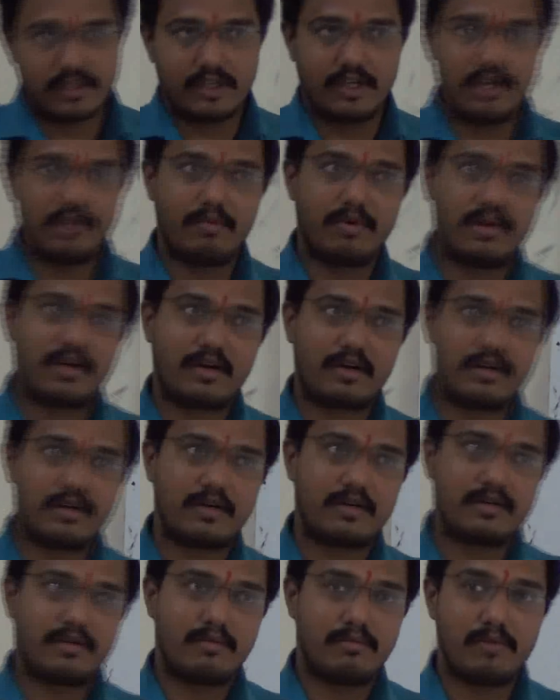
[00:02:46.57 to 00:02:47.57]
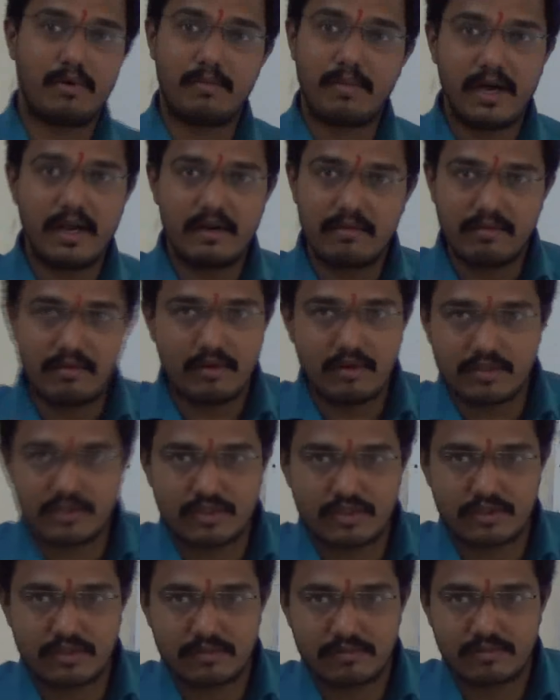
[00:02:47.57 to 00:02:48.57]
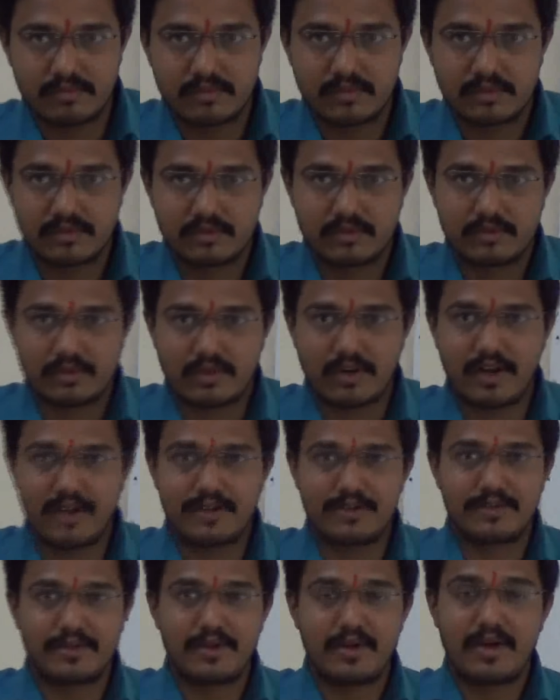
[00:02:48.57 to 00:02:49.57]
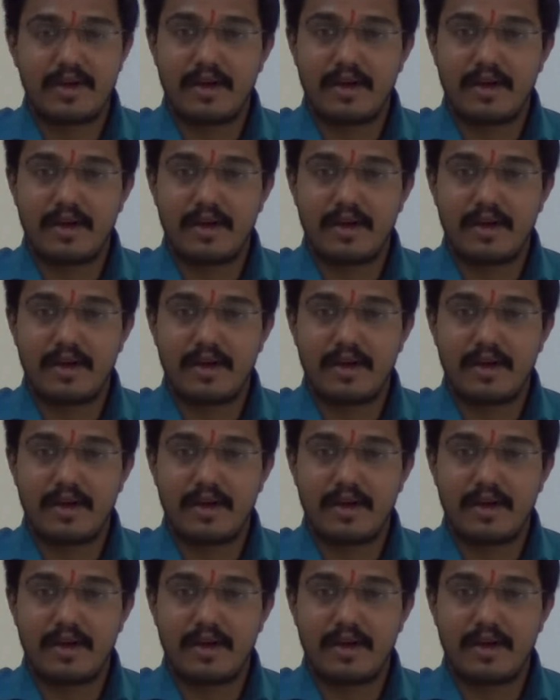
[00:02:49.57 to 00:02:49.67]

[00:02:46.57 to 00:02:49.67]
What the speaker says: your mobile phones, right?